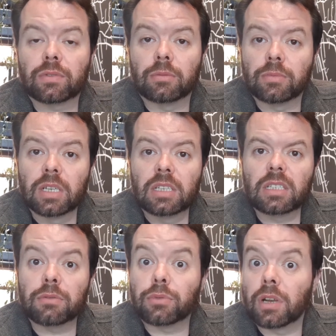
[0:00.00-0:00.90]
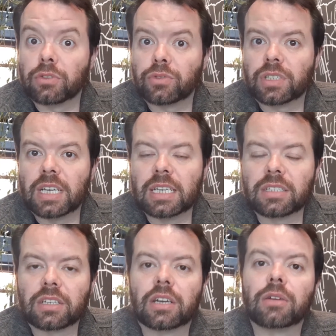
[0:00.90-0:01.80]
from several hundred
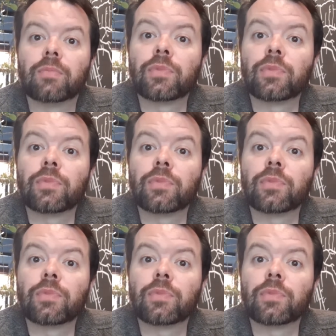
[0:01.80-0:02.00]
years ago,